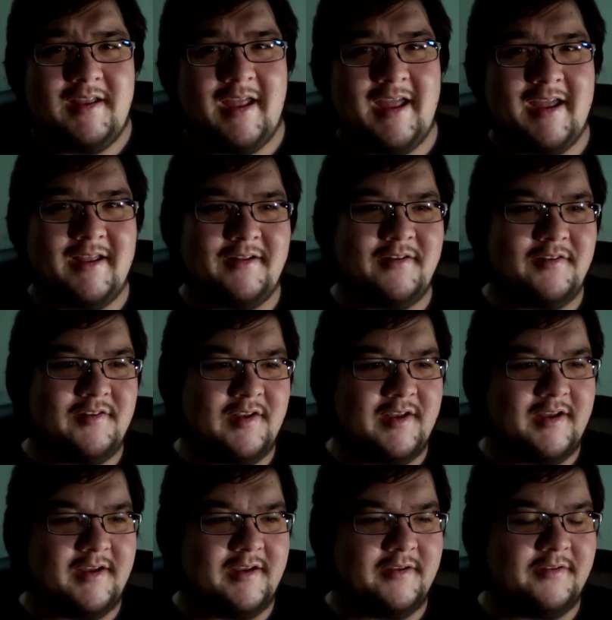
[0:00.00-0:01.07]
And
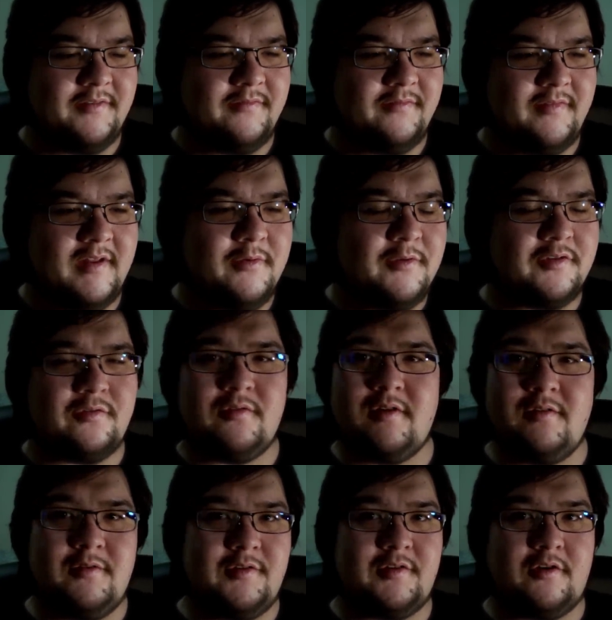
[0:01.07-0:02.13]
uh, it was a,
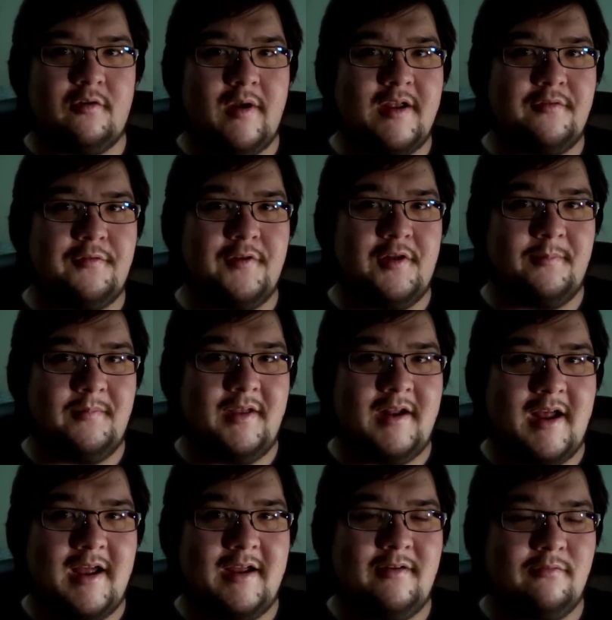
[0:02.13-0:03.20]
it was a great film,
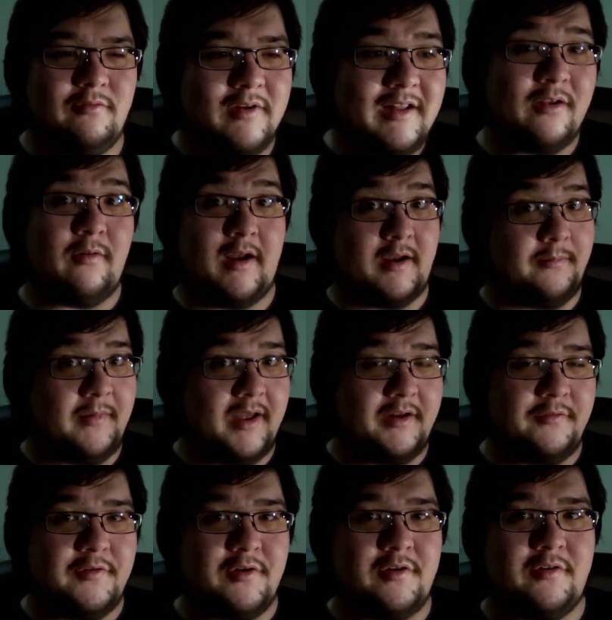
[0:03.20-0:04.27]
and I really
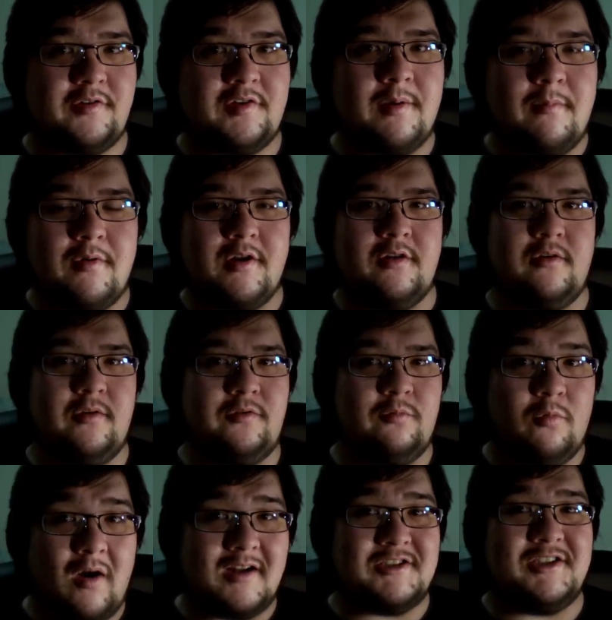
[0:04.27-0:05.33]
recommend, if you're someone who is
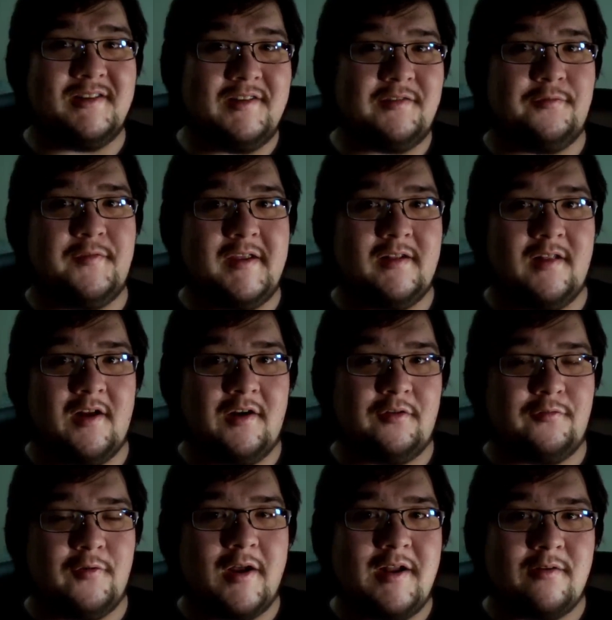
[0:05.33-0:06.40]
watching this
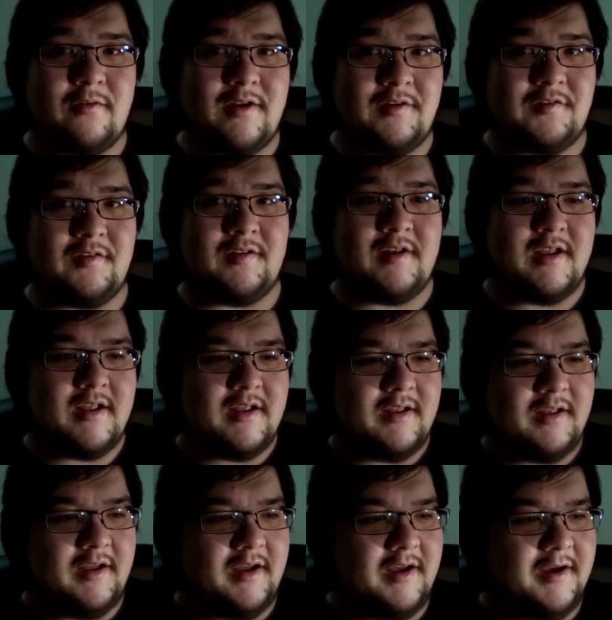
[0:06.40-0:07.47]
vlog for any reason,
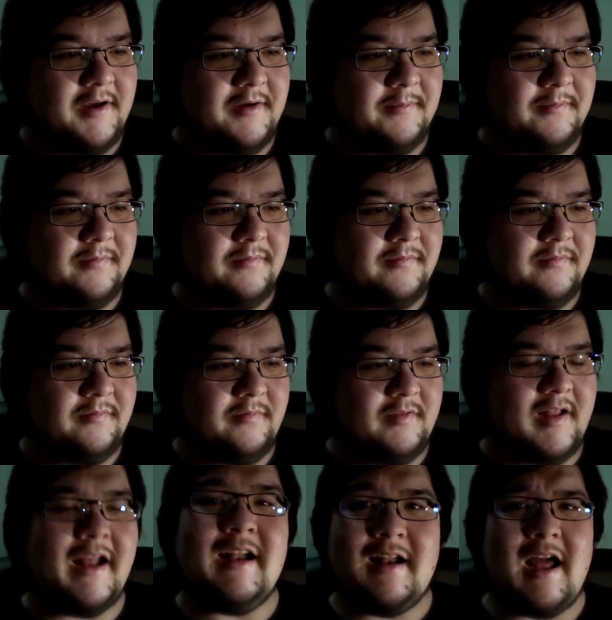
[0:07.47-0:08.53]
um,
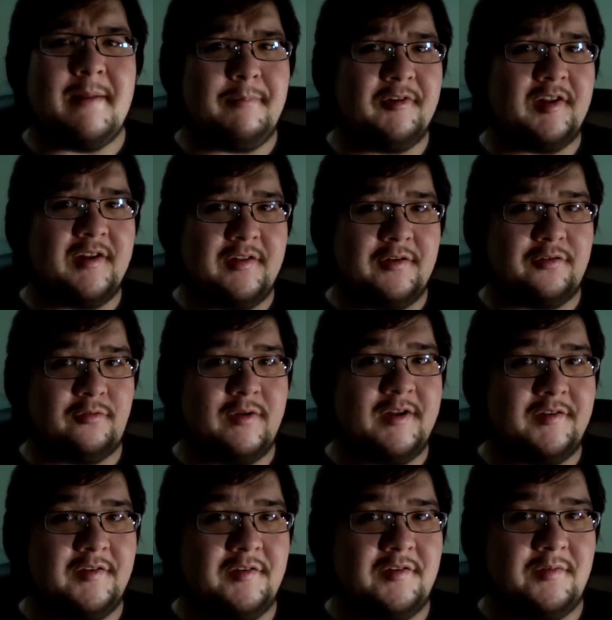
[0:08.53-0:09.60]
ninety-nine percent of those
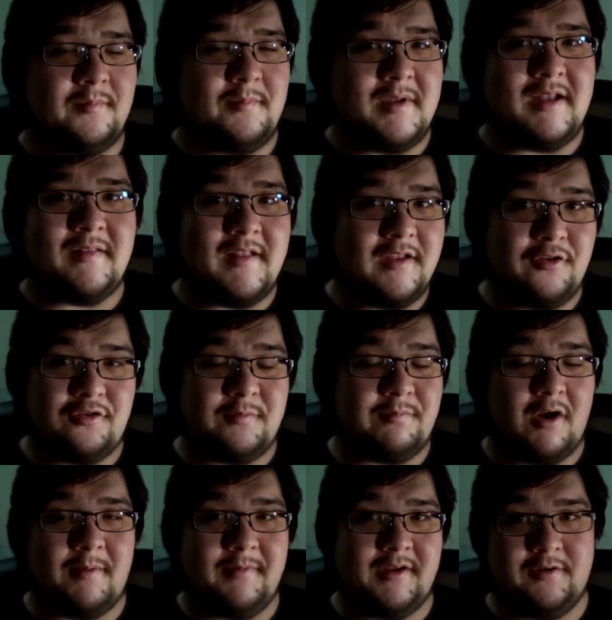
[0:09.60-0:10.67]
reasons mean that you should
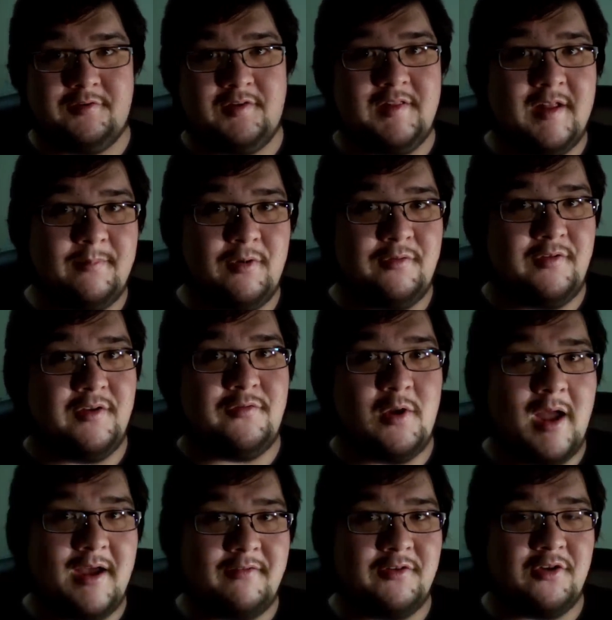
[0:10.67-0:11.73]
probably go see that movie if
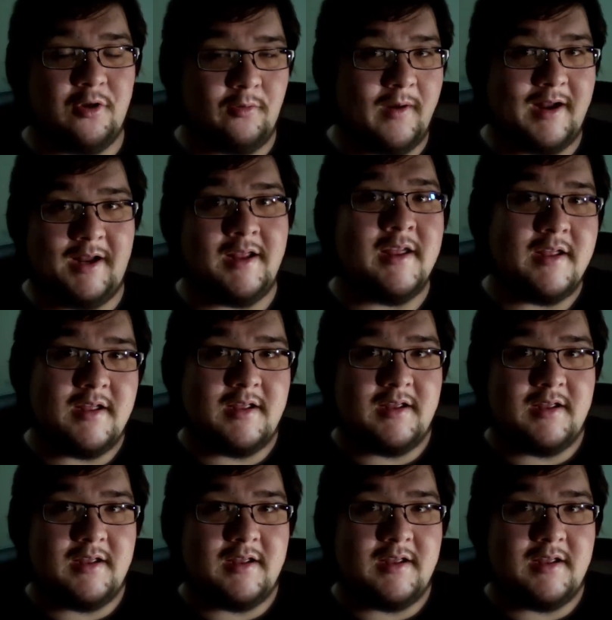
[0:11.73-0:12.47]
you haven't already.